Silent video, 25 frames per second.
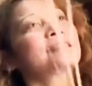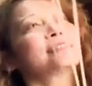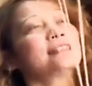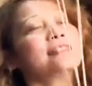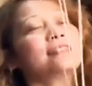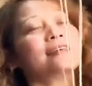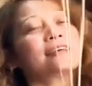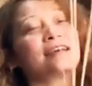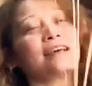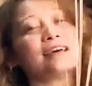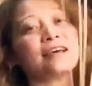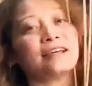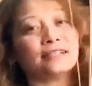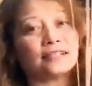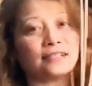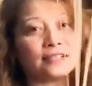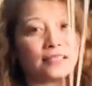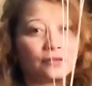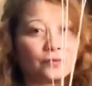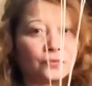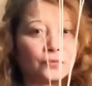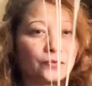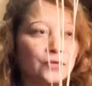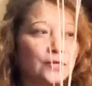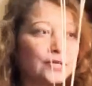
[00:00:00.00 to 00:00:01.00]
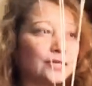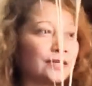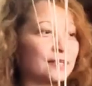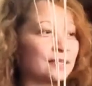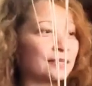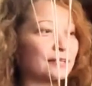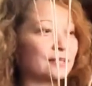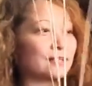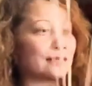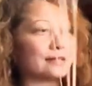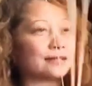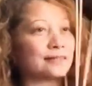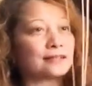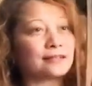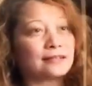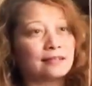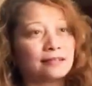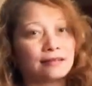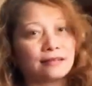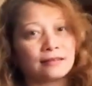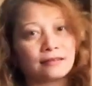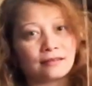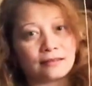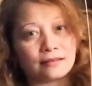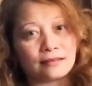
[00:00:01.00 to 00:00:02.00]
The guys at work,
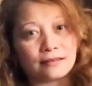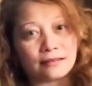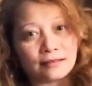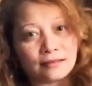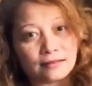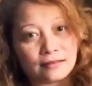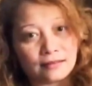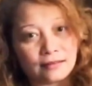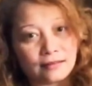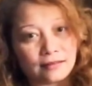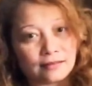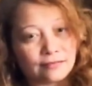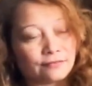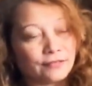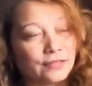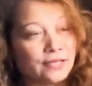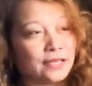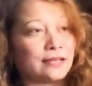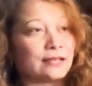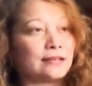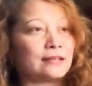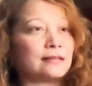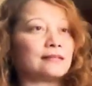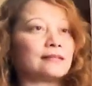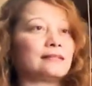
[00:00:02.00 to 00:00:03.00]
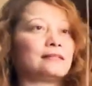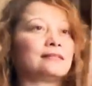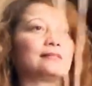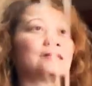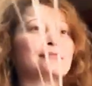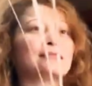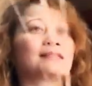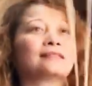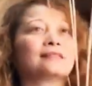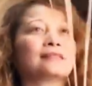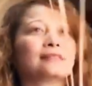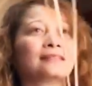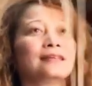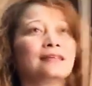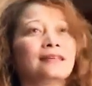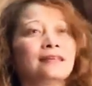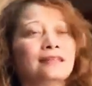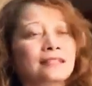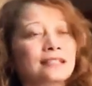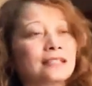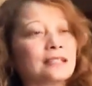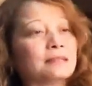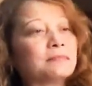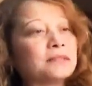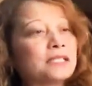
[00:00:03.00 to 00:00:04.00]
they eat a lot of candy.
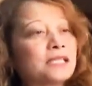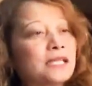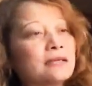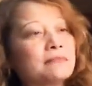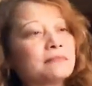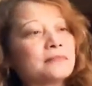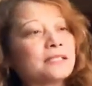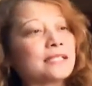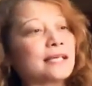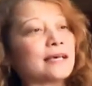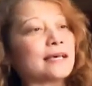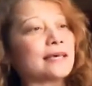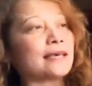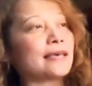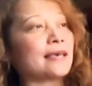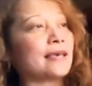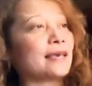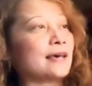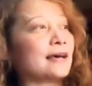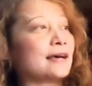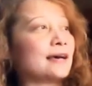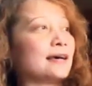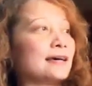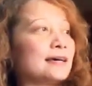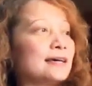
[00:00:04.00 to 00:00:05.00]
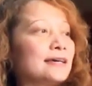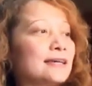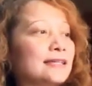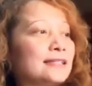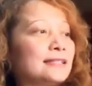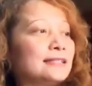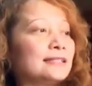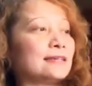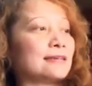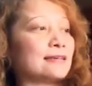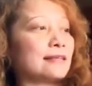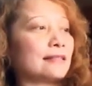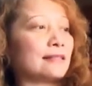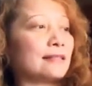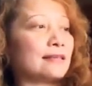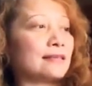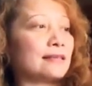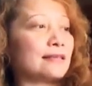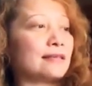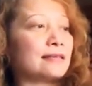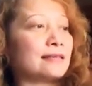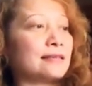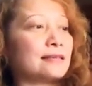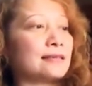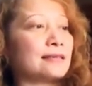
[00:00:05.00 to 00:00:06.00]
Sometimes I hide
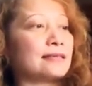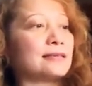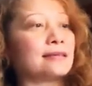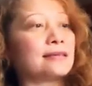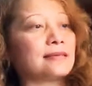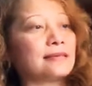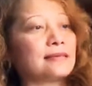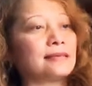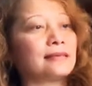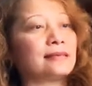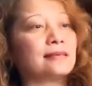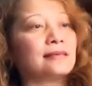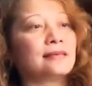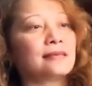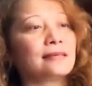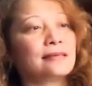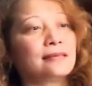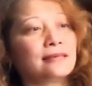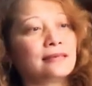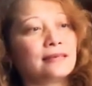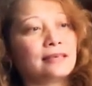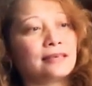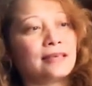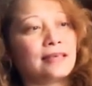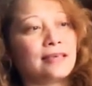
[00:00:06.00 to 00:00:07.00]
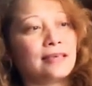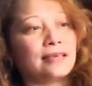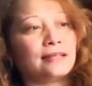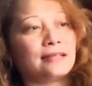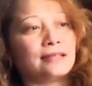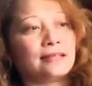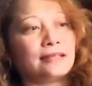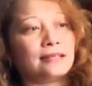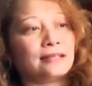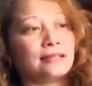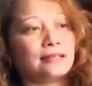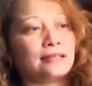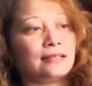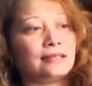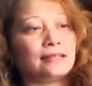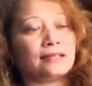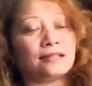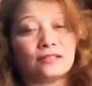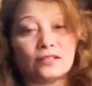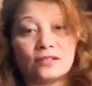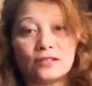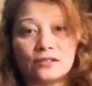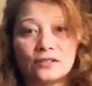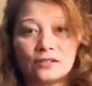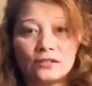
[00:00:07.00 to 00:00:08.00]
the candy
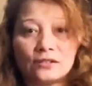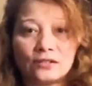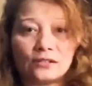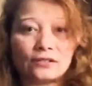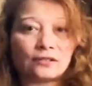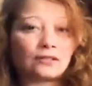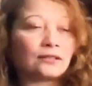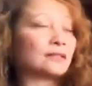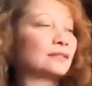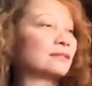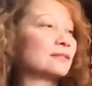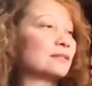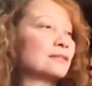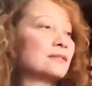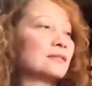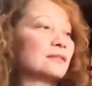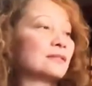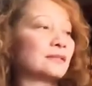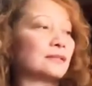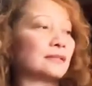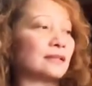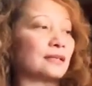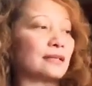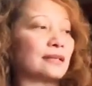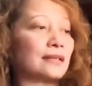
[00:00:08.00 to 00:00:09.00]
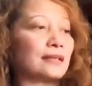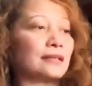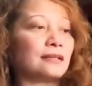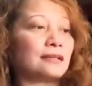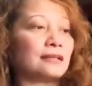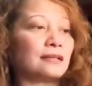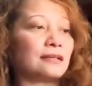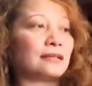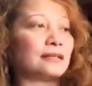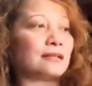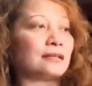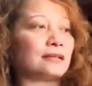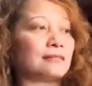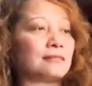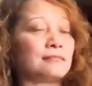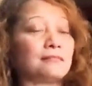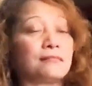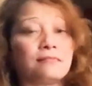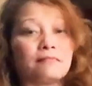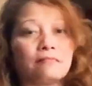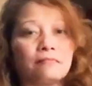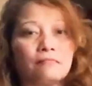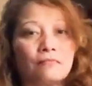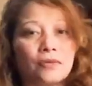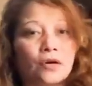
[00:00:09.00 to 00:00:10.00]
dish or candy
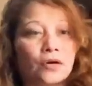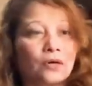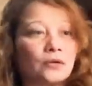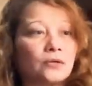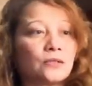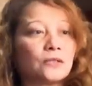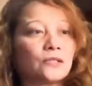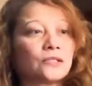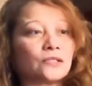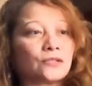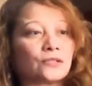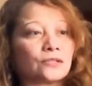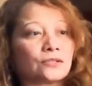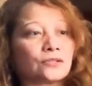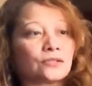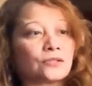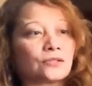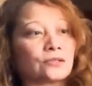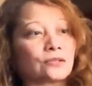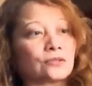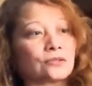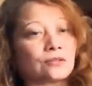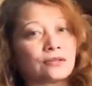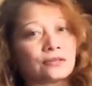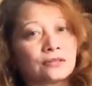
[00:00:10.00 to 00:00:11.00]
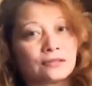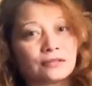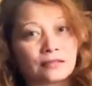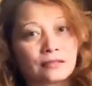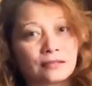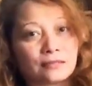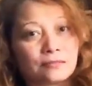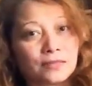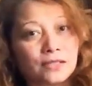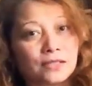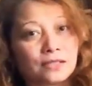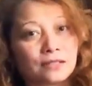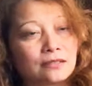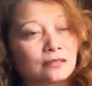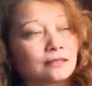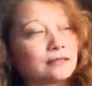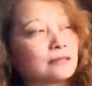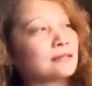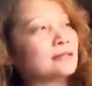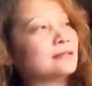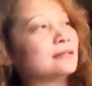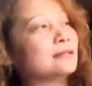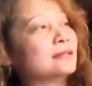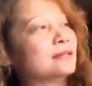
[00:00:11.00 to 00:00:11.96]
bowl just so they stop eating.